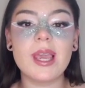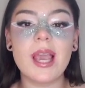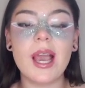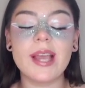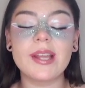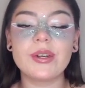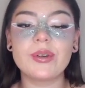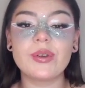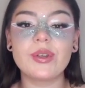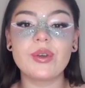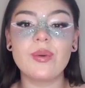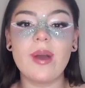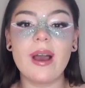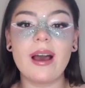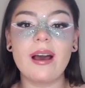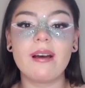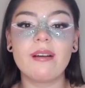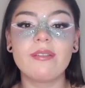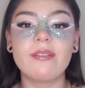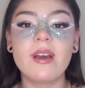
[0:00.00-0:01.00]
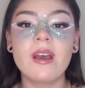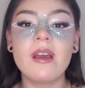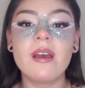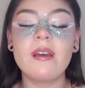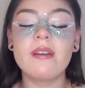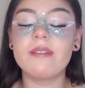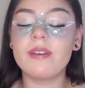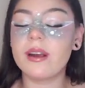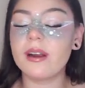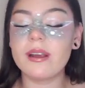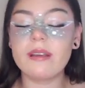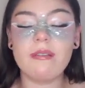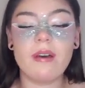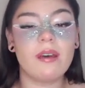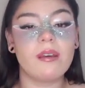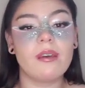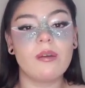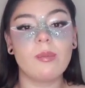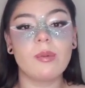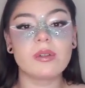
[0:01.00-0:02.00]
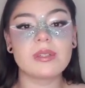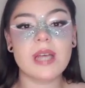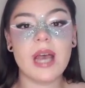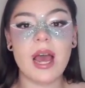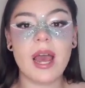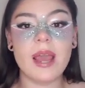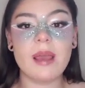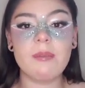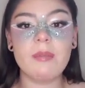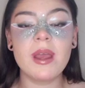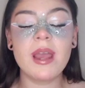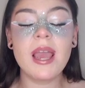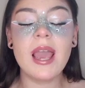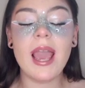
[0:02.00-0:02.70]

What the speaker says: I know you have very valuable time,